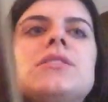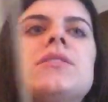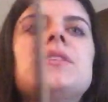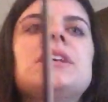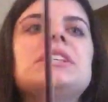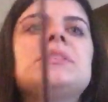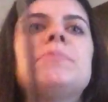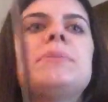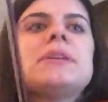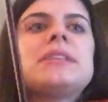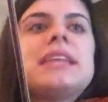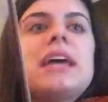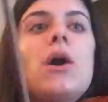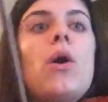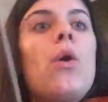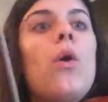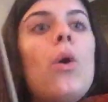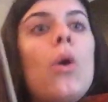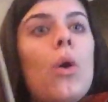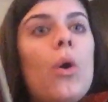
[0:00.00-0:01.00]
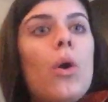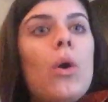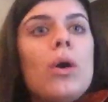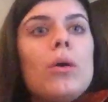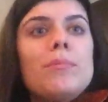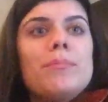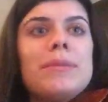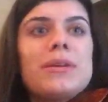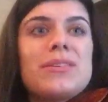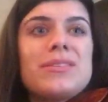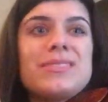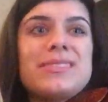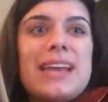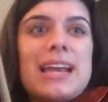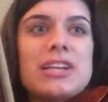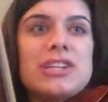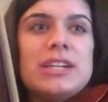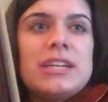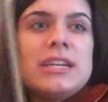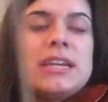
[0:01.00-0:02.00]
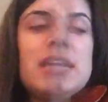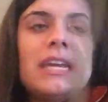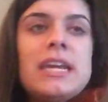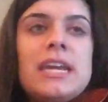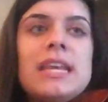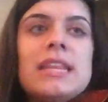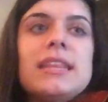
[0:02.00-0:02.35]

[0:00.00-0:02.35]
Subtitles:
so let's put that whole middle section.